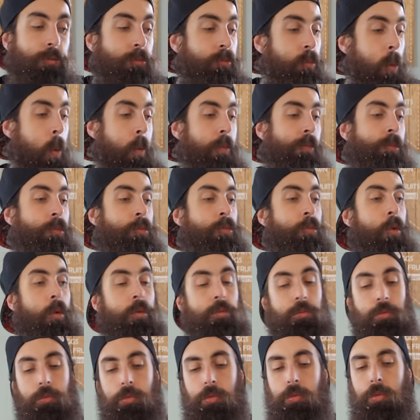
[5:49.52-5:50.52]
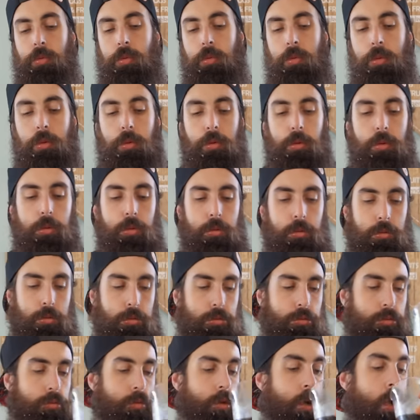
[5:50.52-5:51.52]
You were deleted. You were
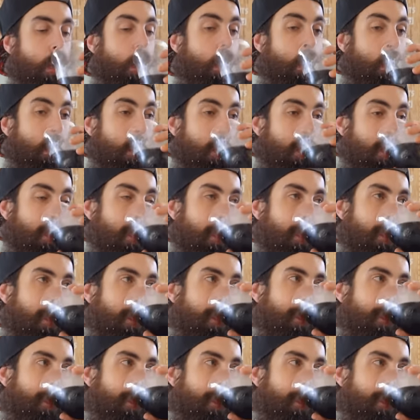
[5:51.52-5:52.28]
defeated by the